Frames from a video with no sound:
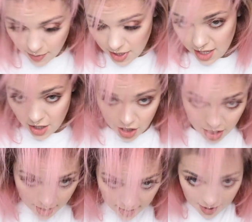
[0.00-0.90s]

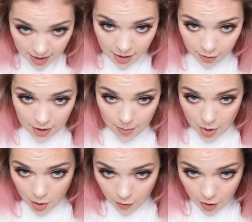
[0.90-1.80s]
bigger. Flip it
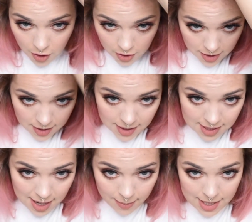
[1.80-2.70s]
over, the
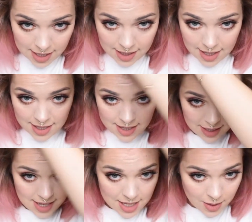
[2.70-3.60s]
same technique as the
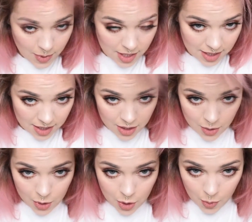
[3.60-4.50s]
last one.
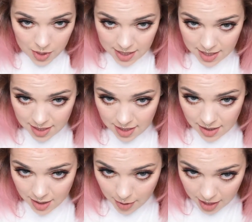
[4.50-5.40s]
You twist
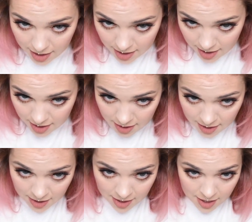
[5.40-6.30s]
the bun
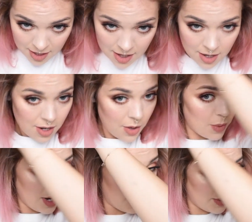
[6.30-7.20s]

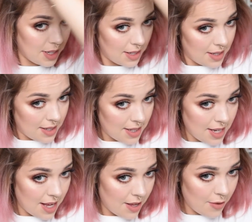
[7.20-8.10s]
around
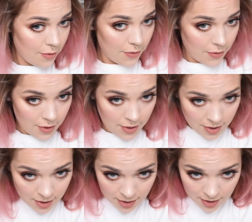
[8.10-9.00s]
itself.
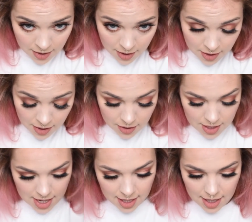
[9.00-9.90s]

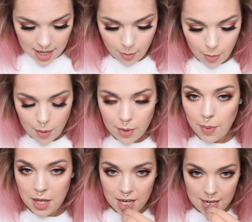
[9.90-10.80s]
Take a bobby
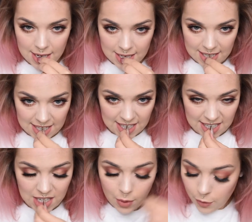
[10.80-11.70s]
pin
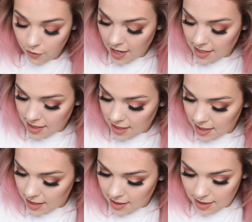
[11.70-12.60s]
to fasten
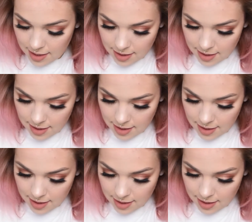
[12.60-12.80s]
it,